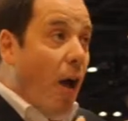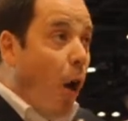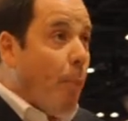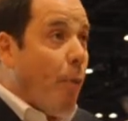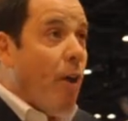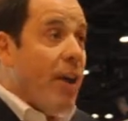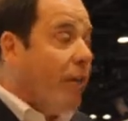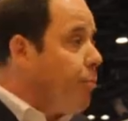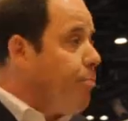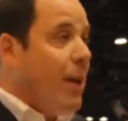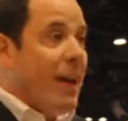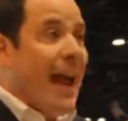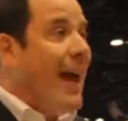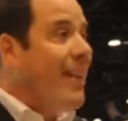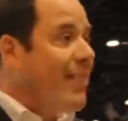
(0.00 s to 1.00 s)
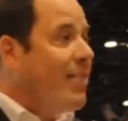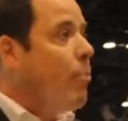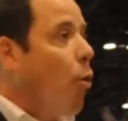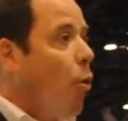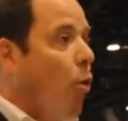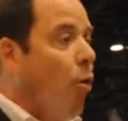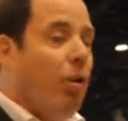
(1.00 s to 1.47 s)
operators big and
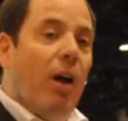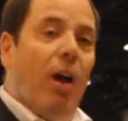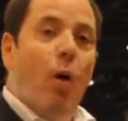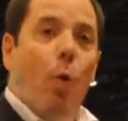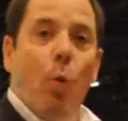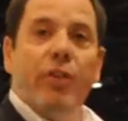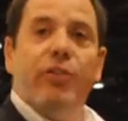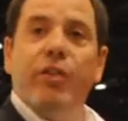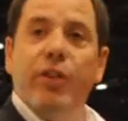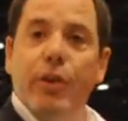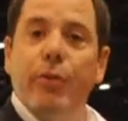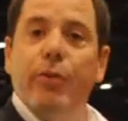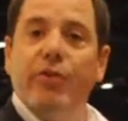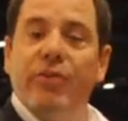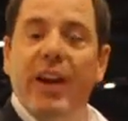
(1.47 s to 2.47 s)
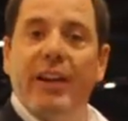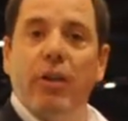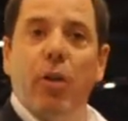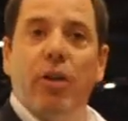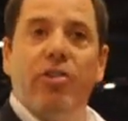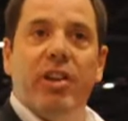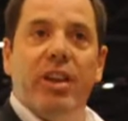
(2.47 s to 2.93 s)
small want to use
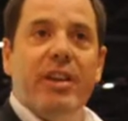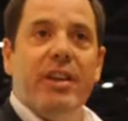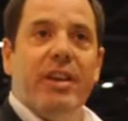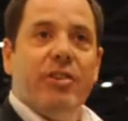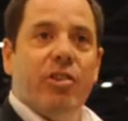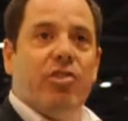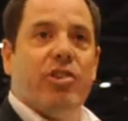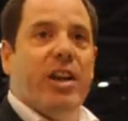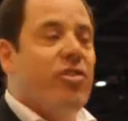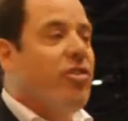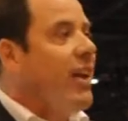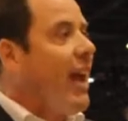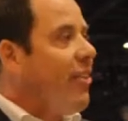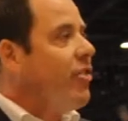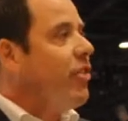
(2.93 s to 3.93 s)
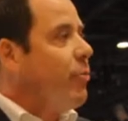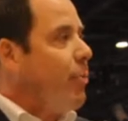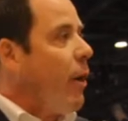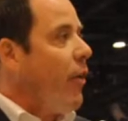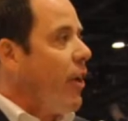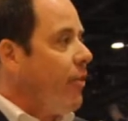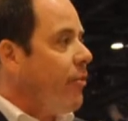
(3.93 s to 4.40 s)
technology to change the guest
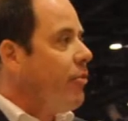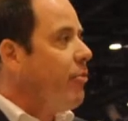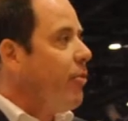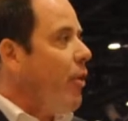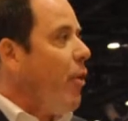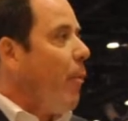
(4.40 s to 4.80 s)
experience